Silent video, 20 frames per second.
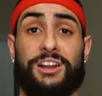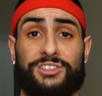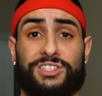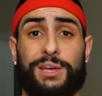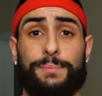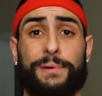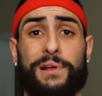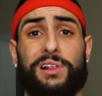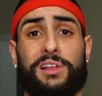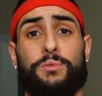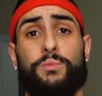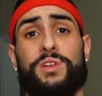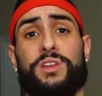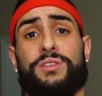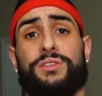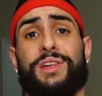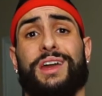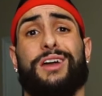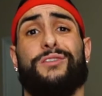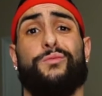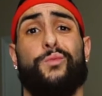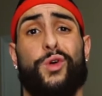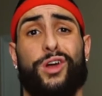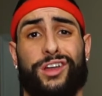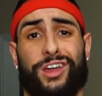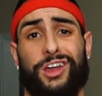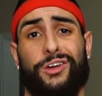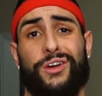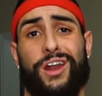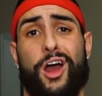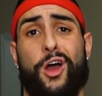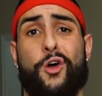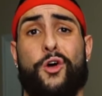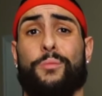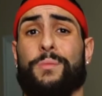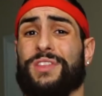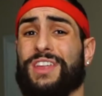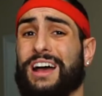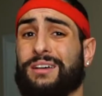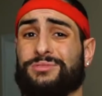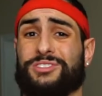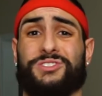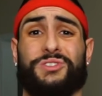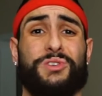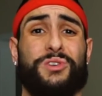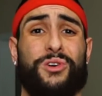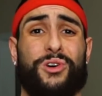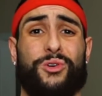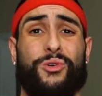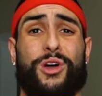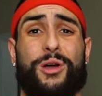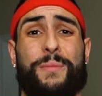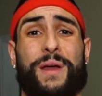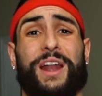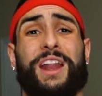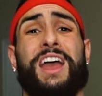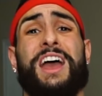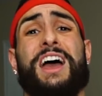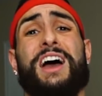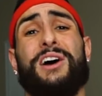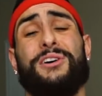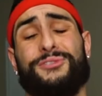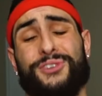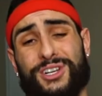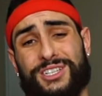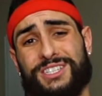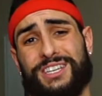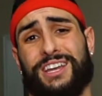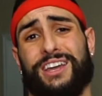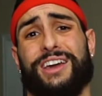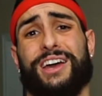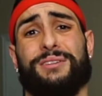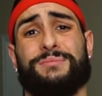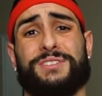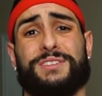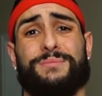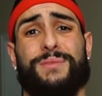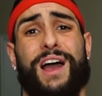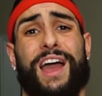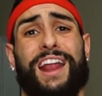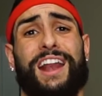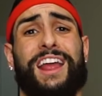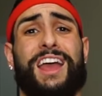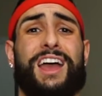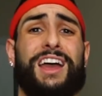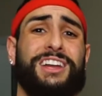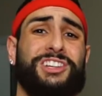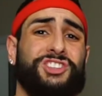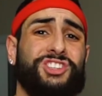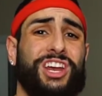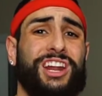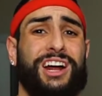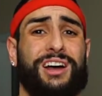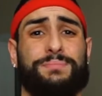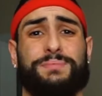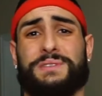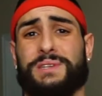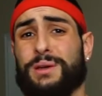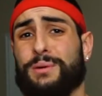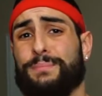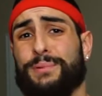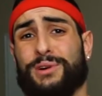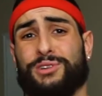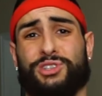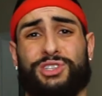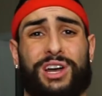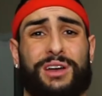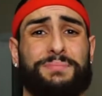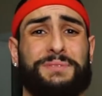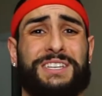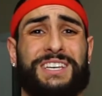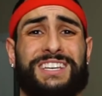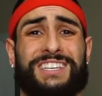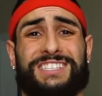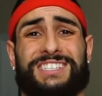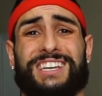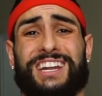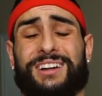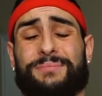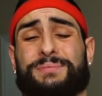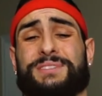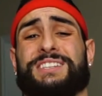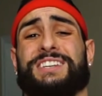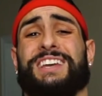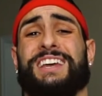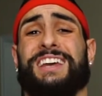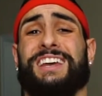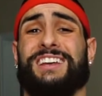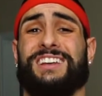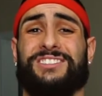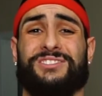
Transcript: Now typically when you think of working out at home with absolutely no equipment, first thing that comes to mind, chin-ups, push-ups, sit-ups.